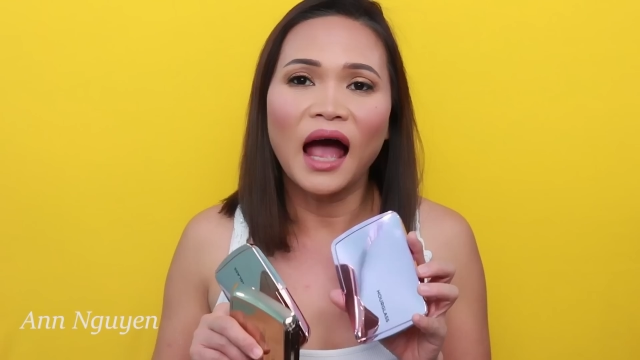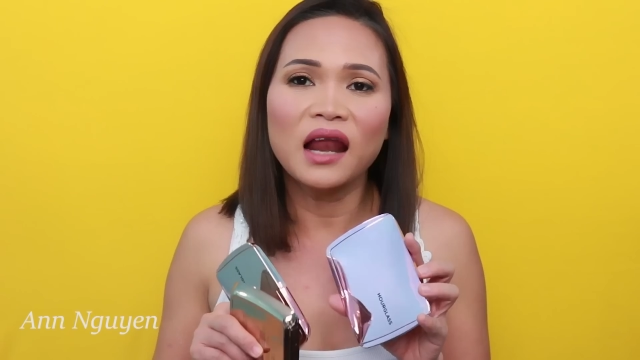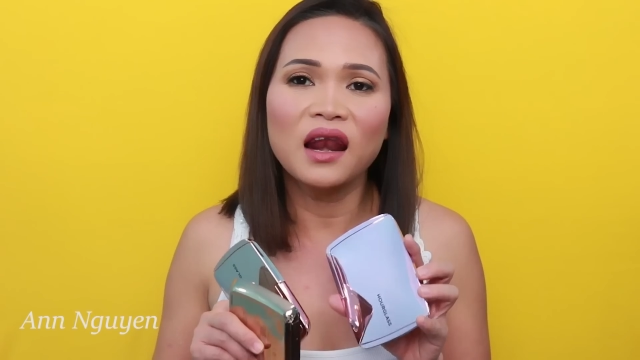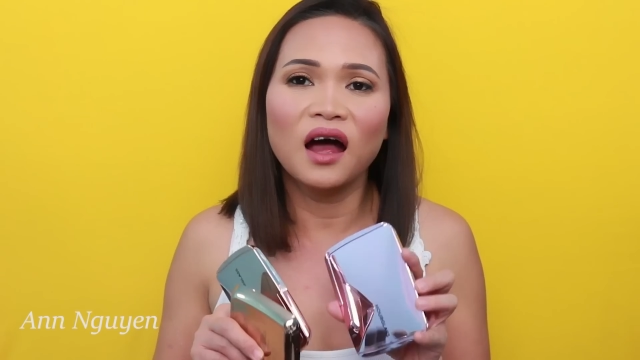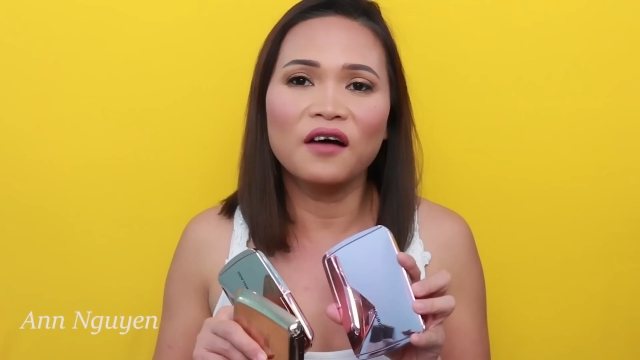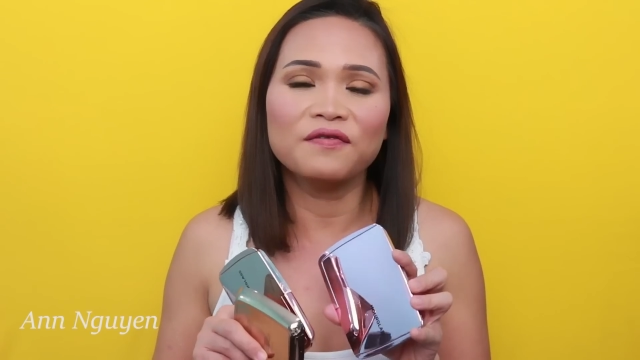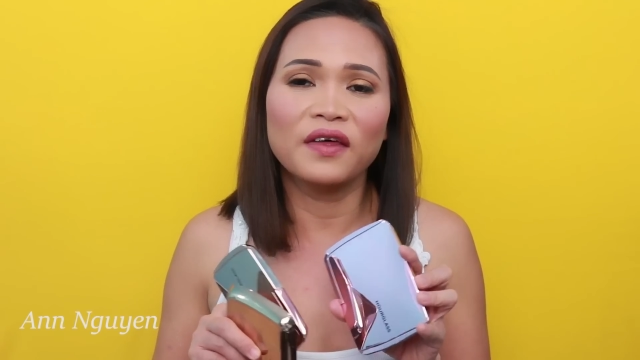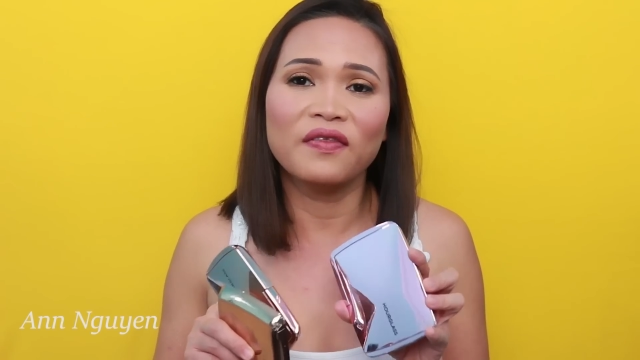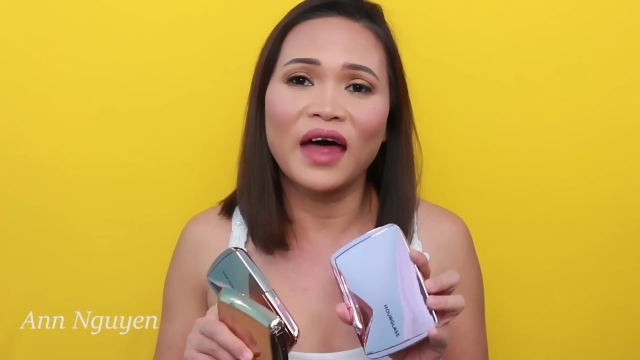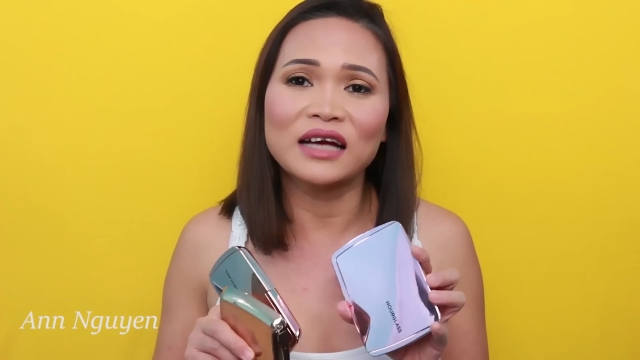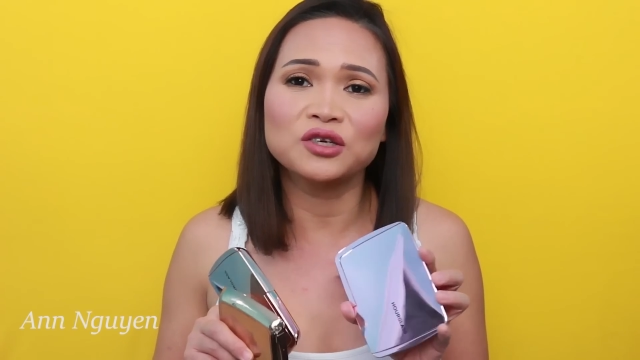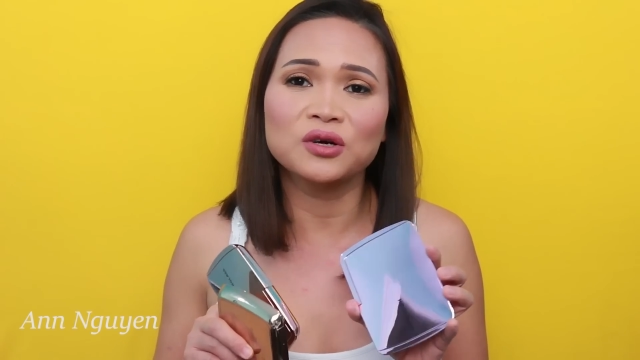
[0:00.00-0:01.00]
I love the
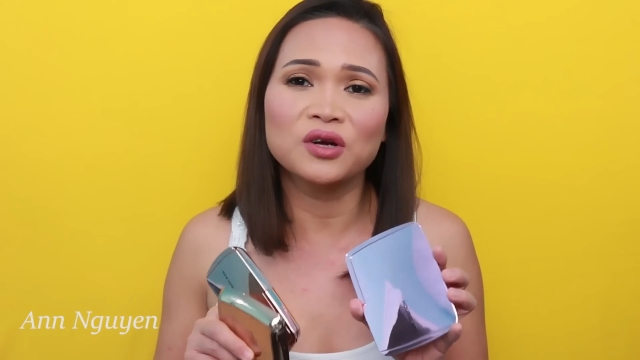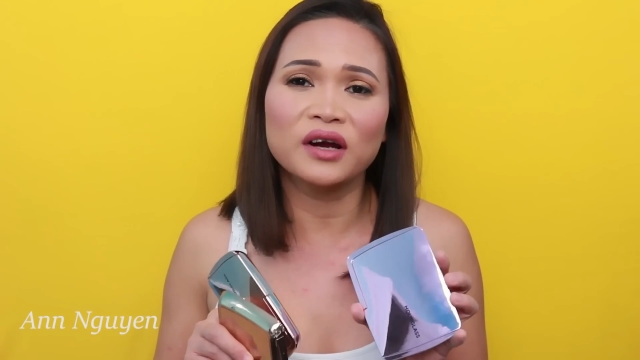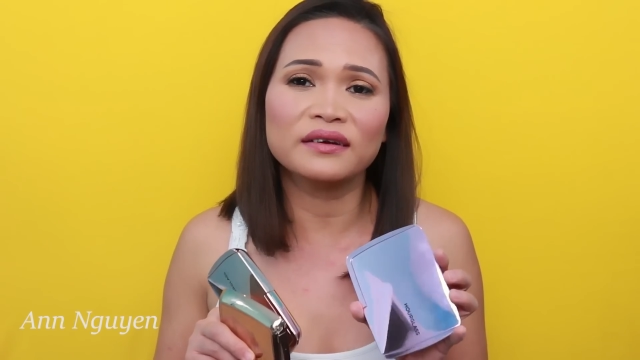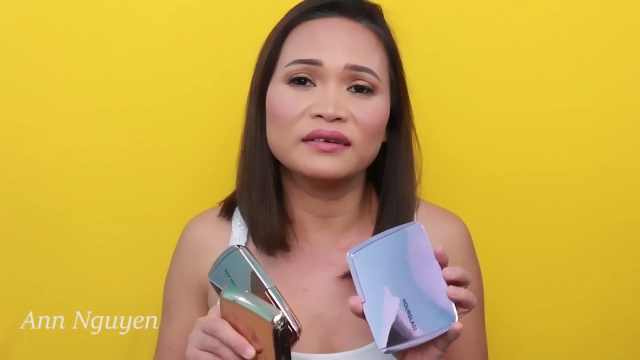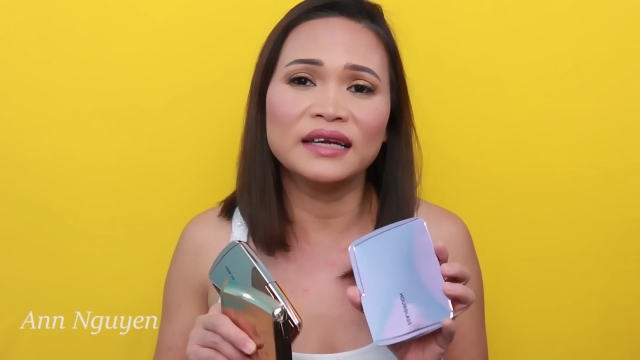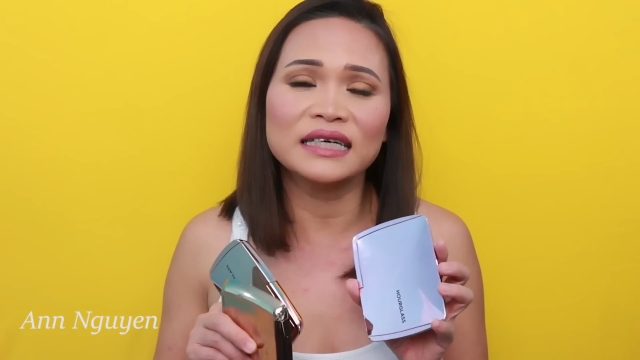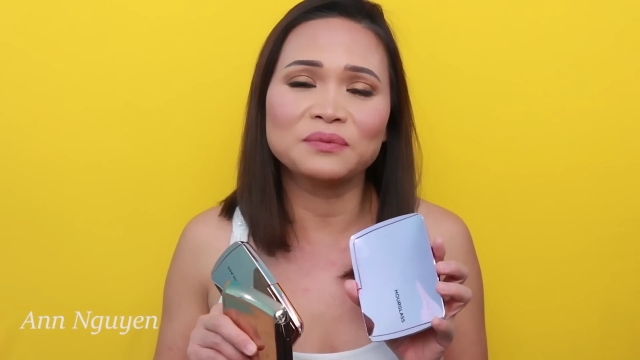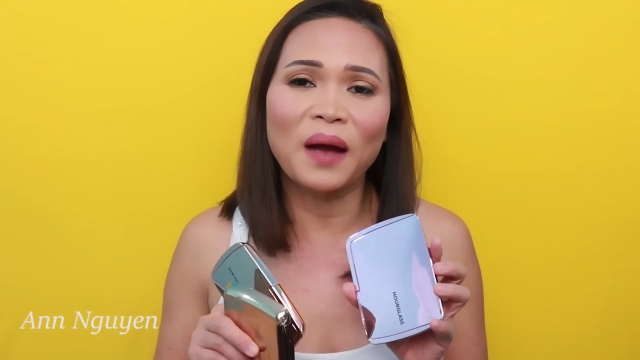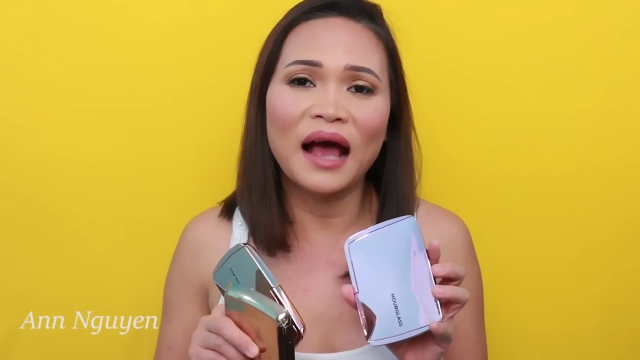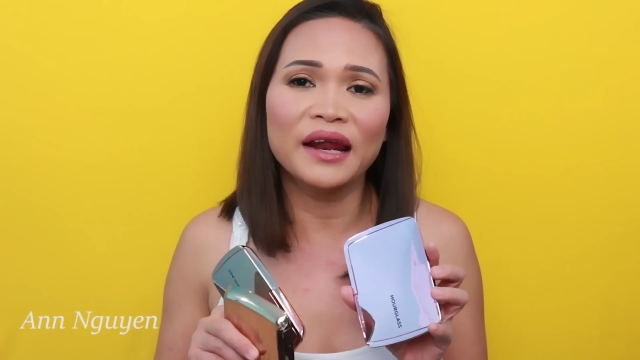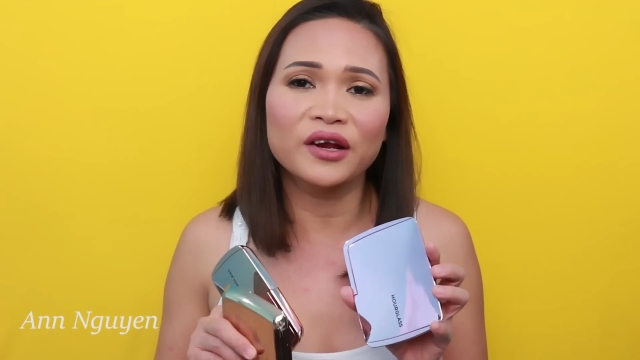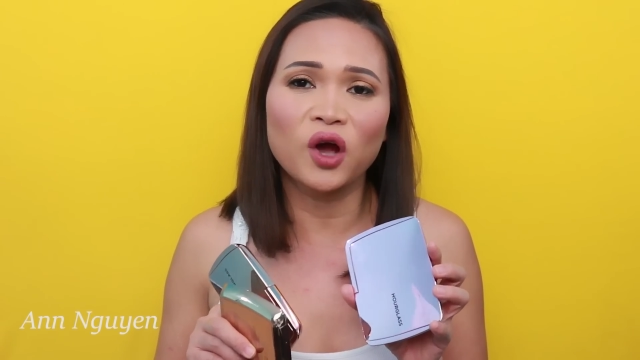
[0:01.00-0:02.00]
natural look this
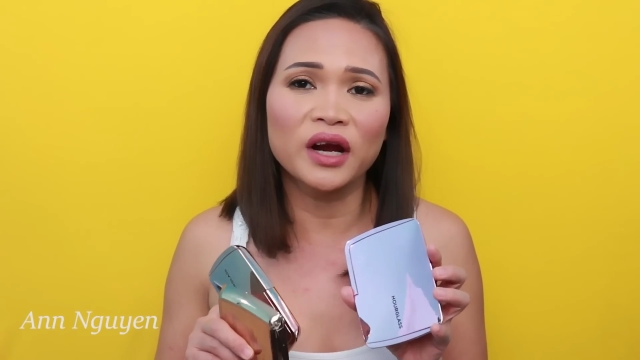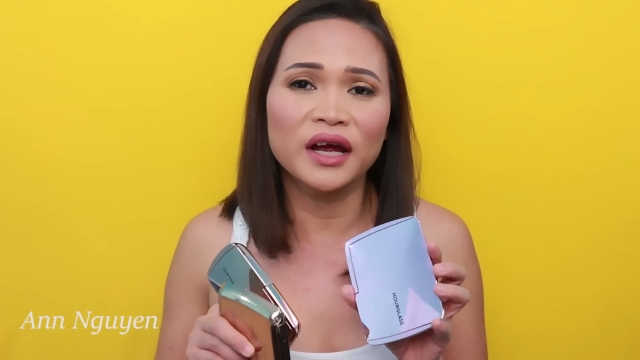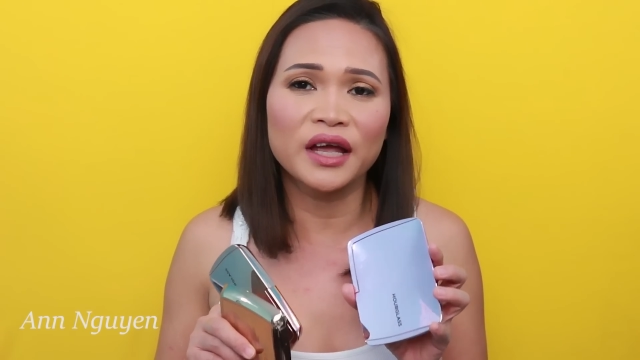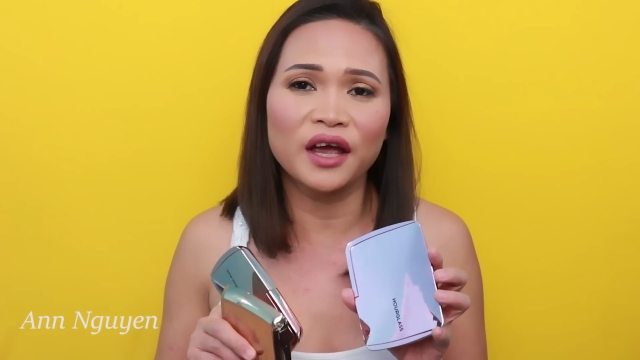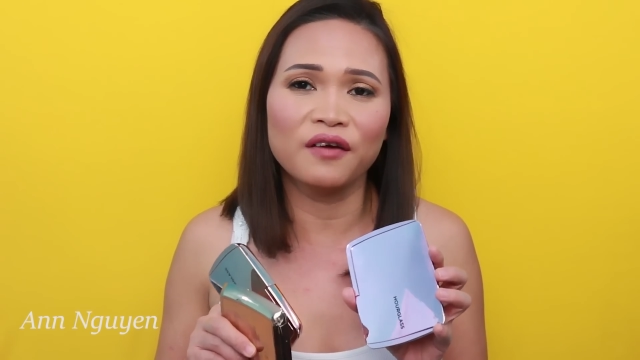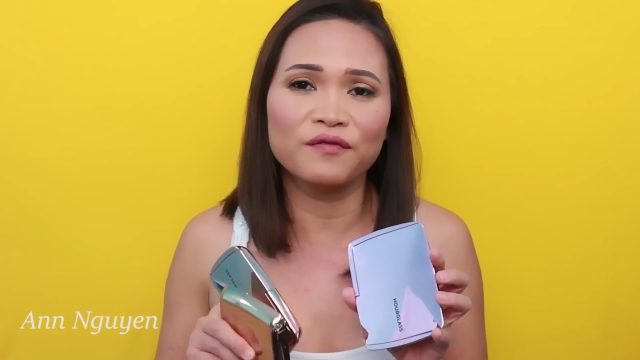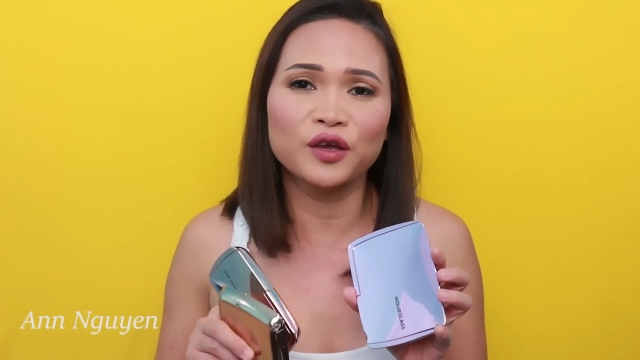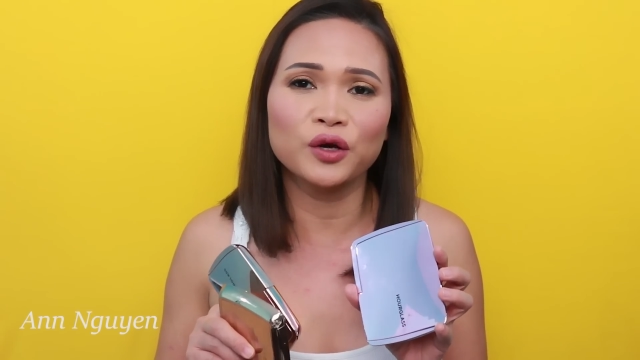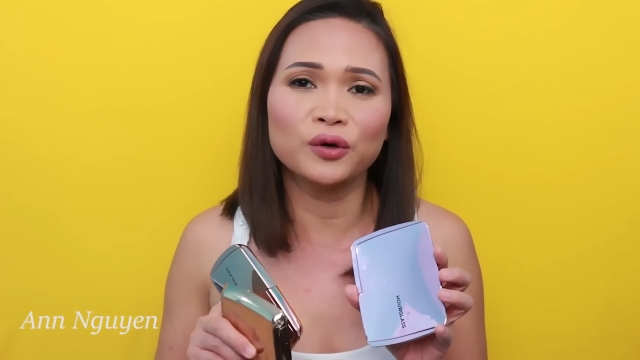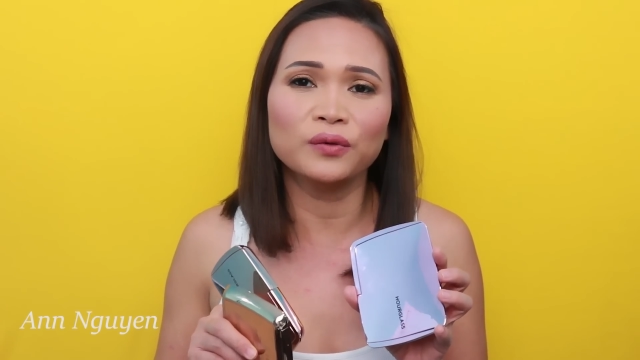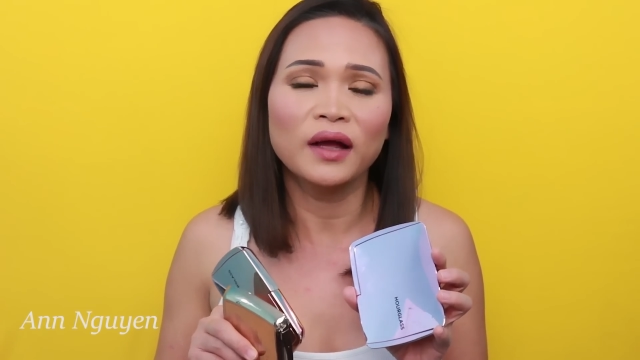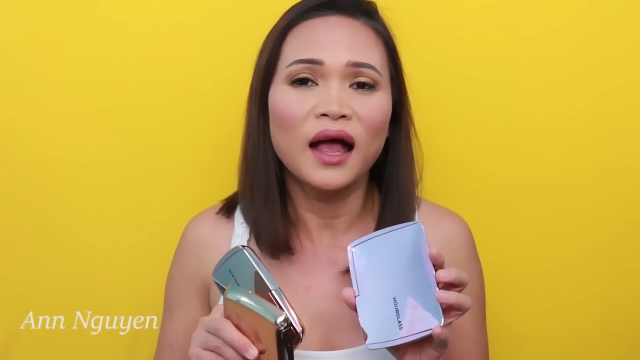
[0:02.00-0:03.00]
palette gonna give
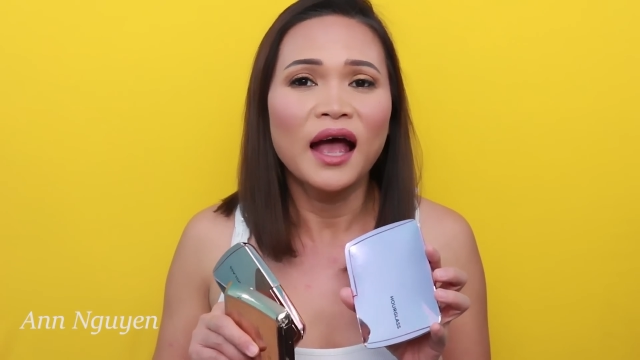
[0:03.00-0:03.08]
you.